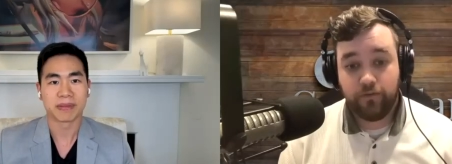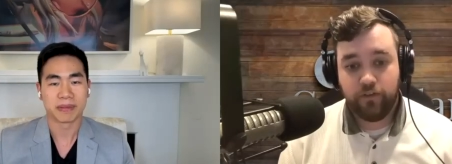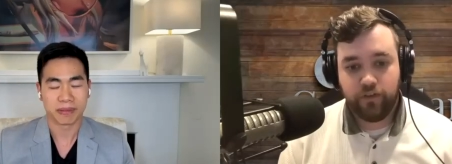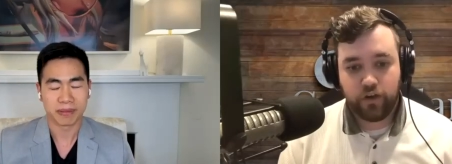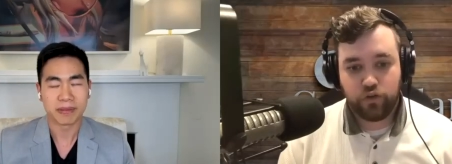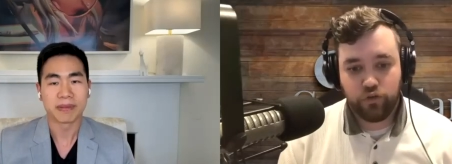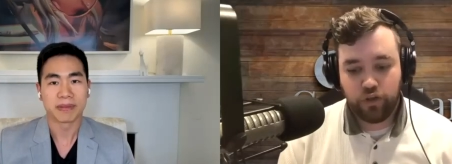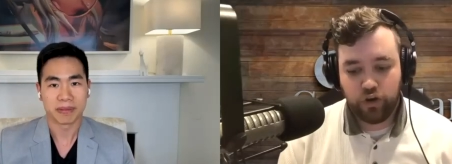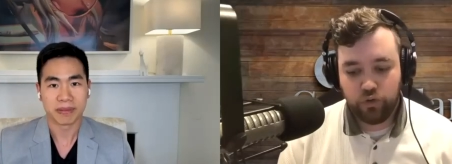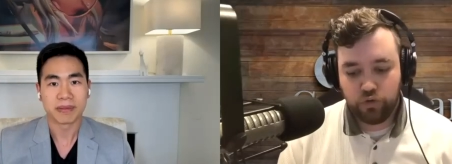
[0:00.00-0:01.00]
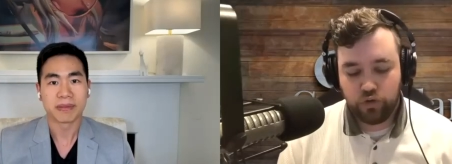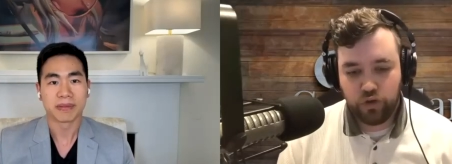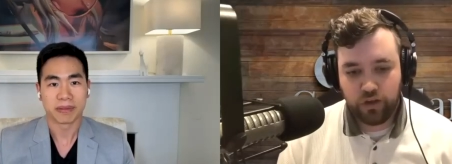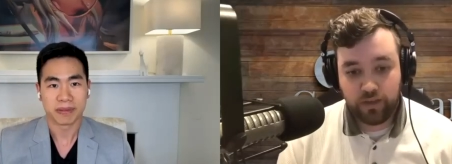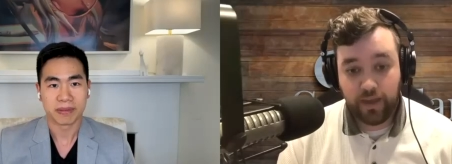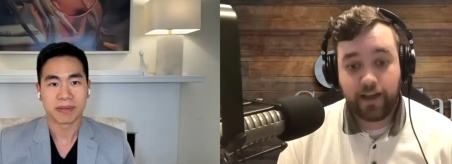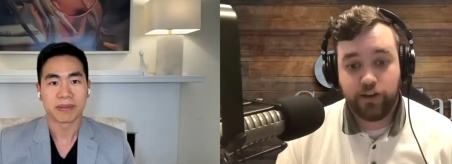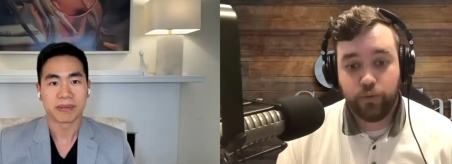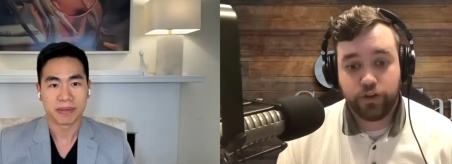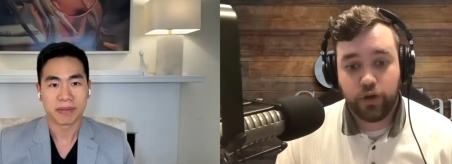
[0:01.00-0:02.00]
Speaker 1: of investor that knows
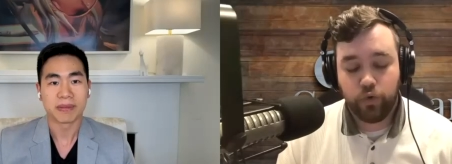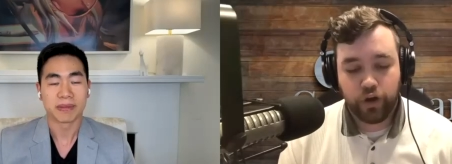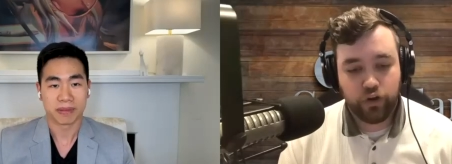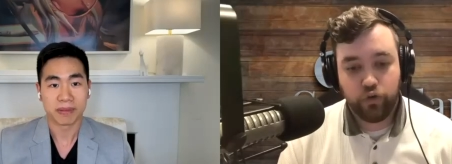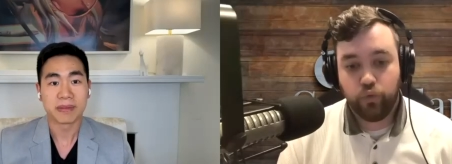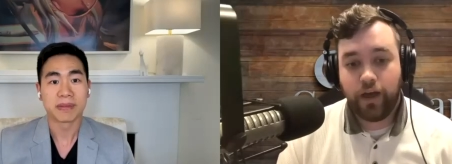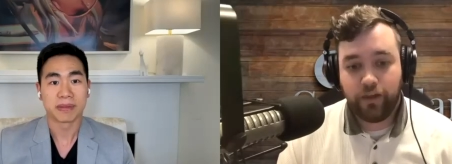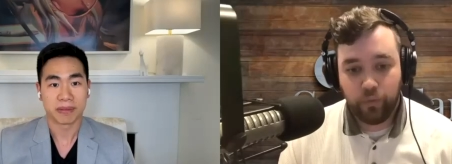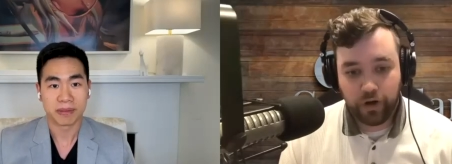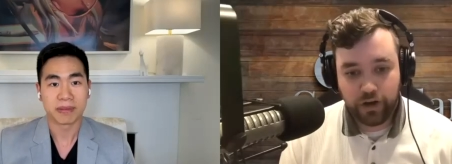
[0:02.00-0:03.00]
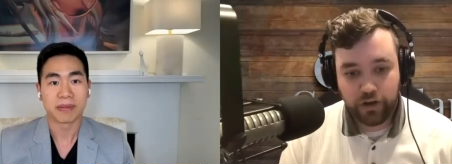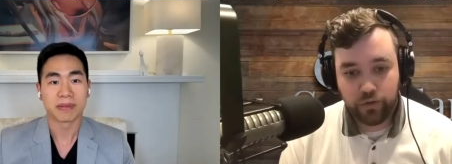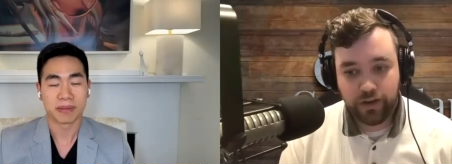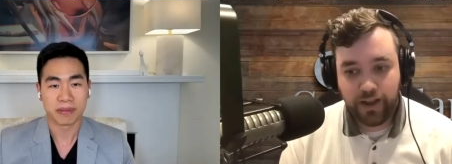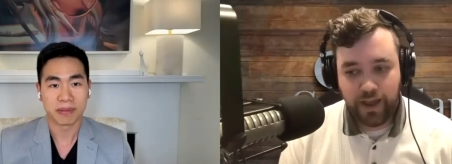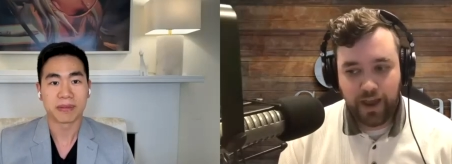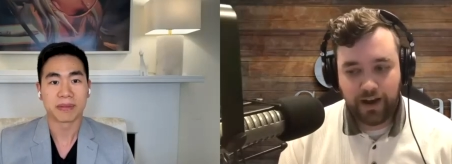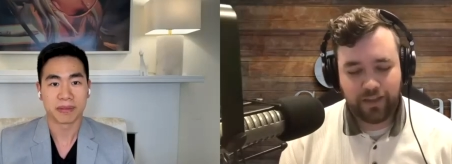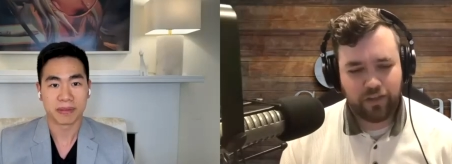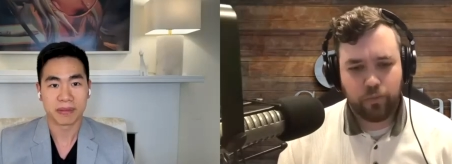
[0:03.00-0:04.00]
exactly what they want to do why they want to do it
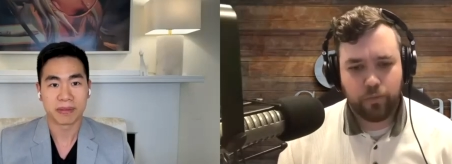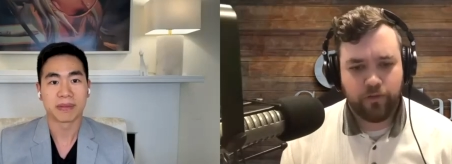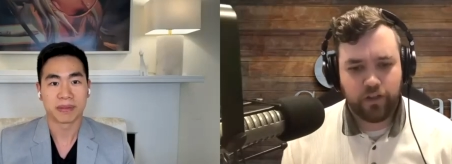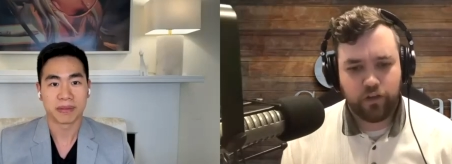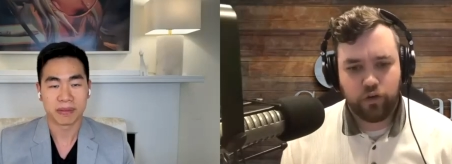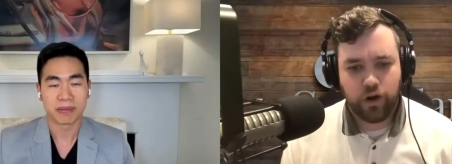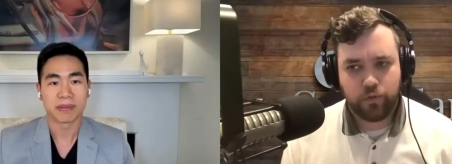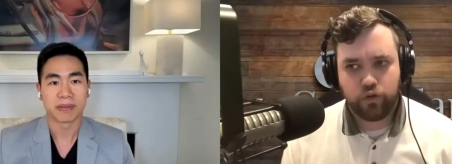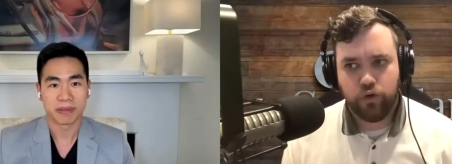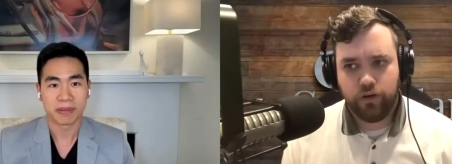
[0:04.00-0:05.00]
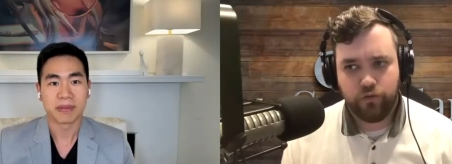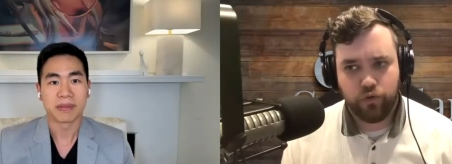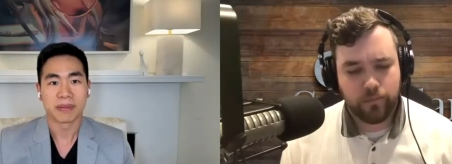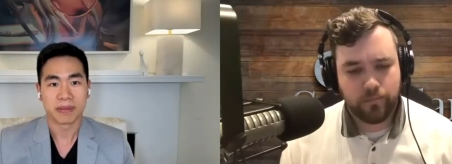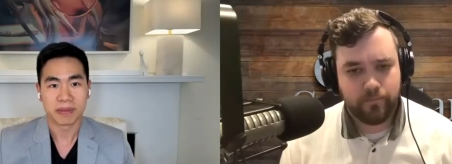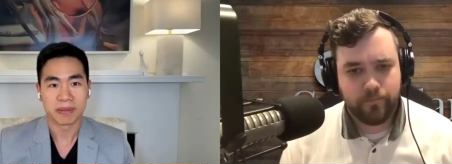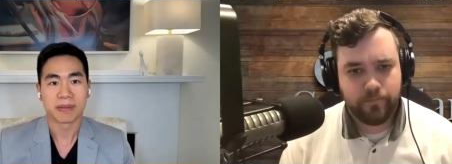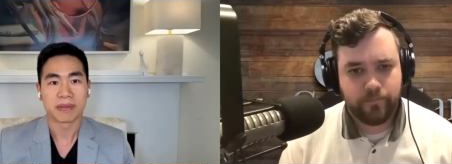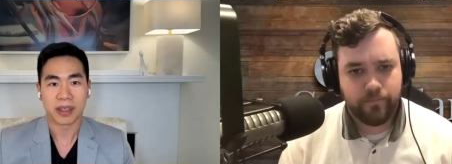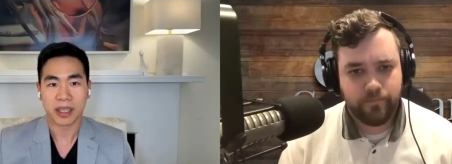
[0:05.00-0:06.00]
and it still provides a good opportunity for them
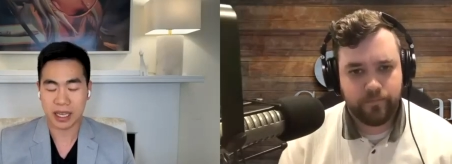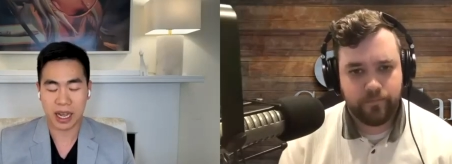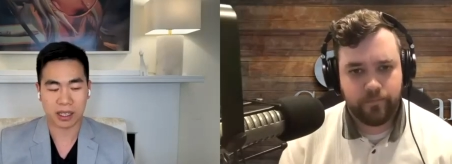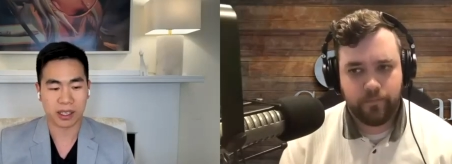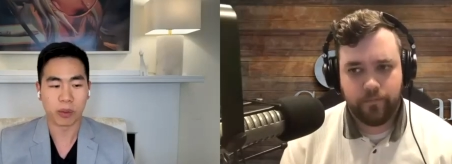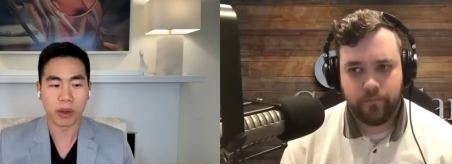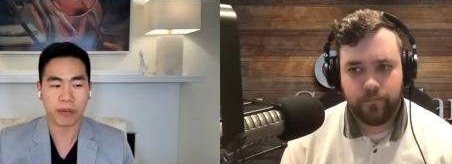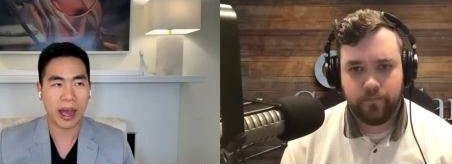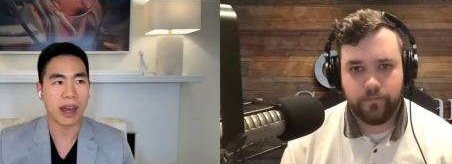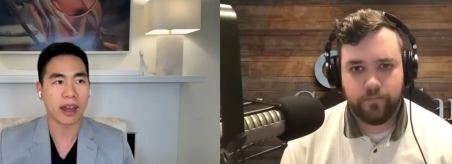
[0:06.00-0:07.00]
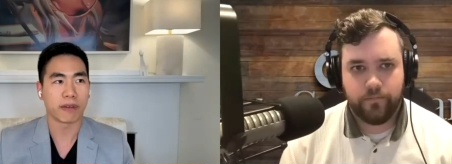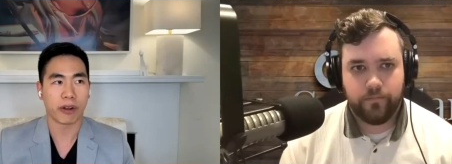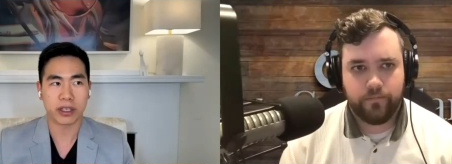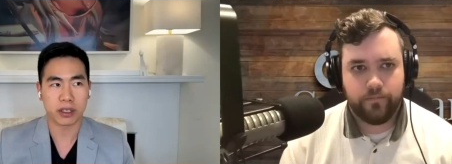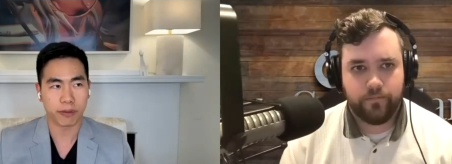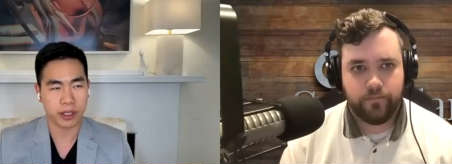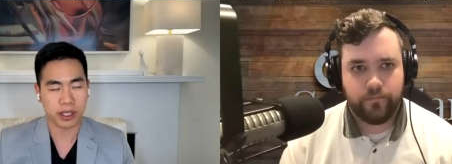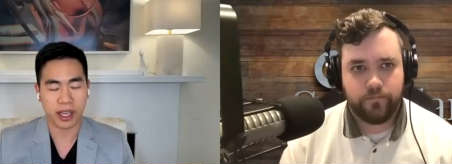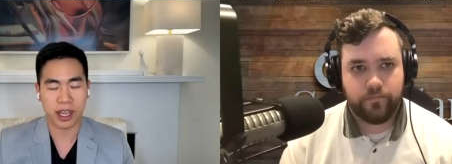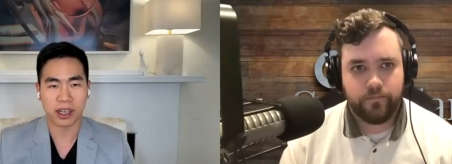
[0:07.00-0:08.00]
Speaker 2: Exactly. And we've had very
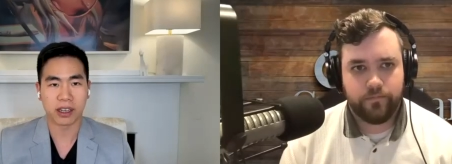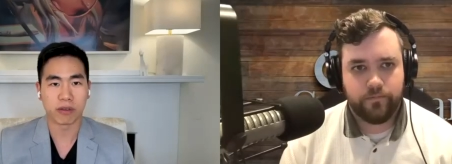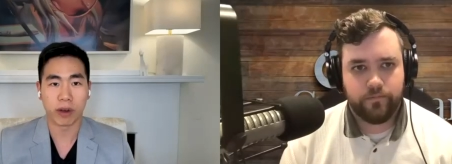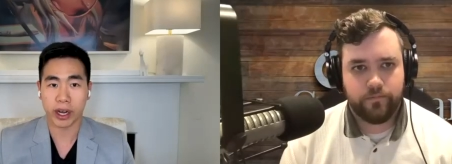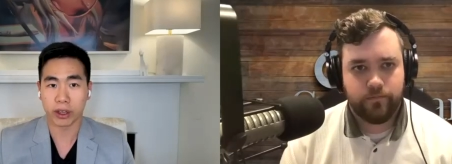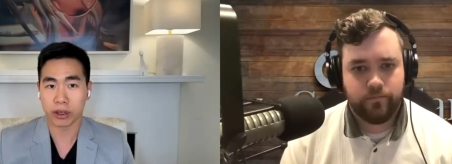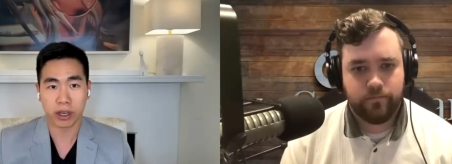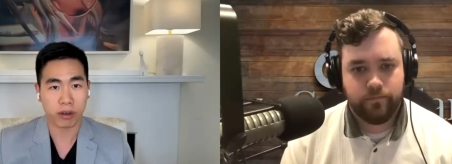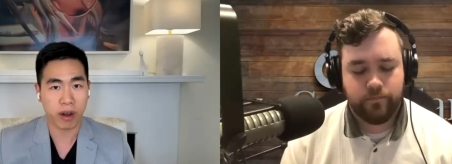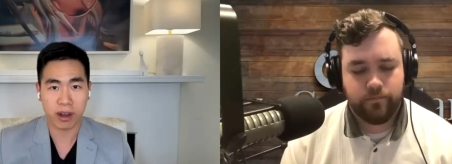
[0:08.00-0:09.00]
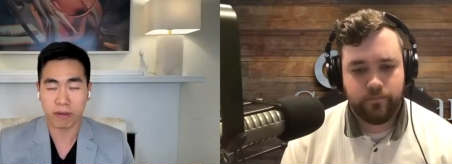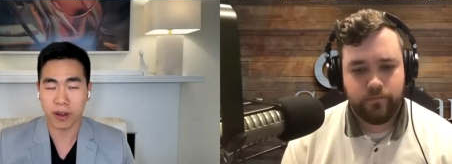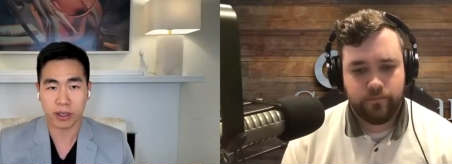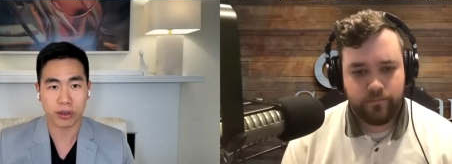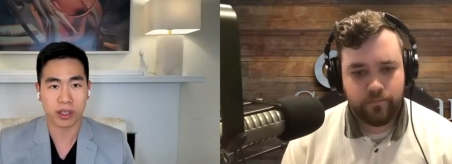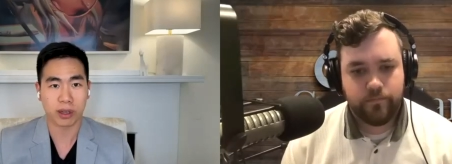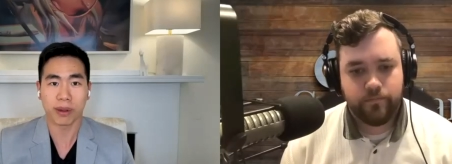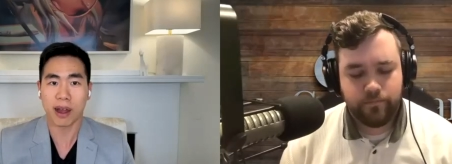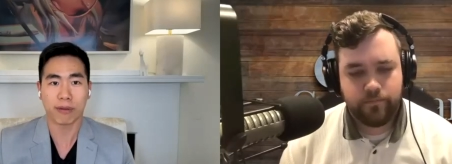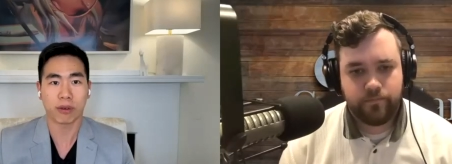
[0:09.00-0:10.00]
sophisticated, regular accredited investors on the
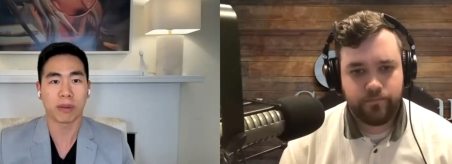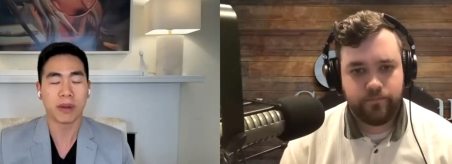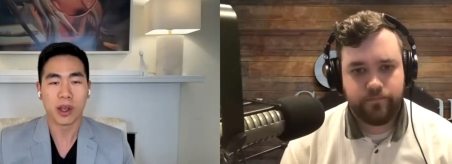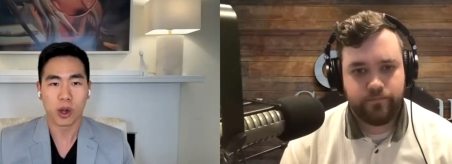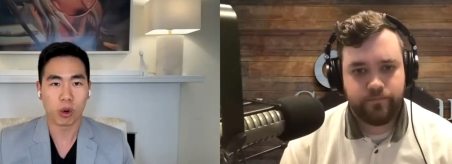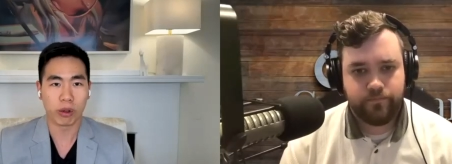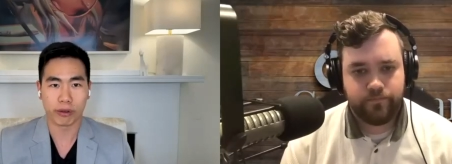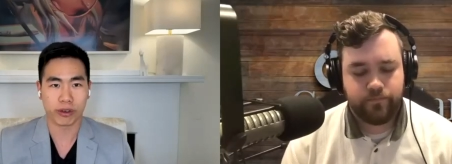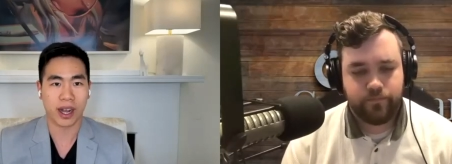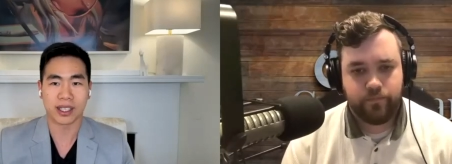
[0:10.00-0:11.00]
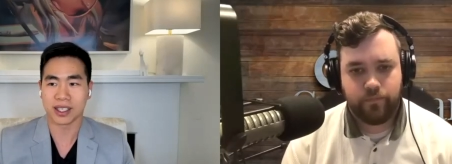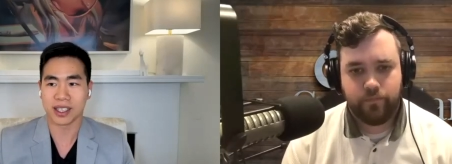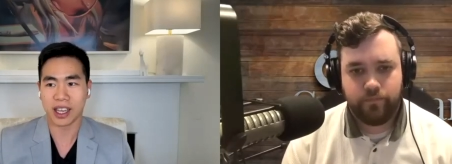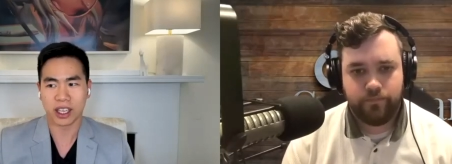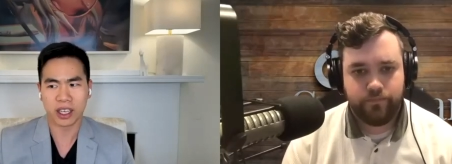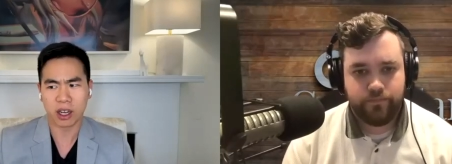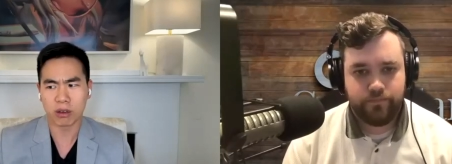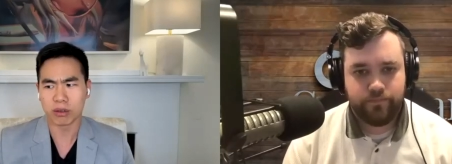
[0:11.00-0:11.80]
platform who we've tried to say, you know,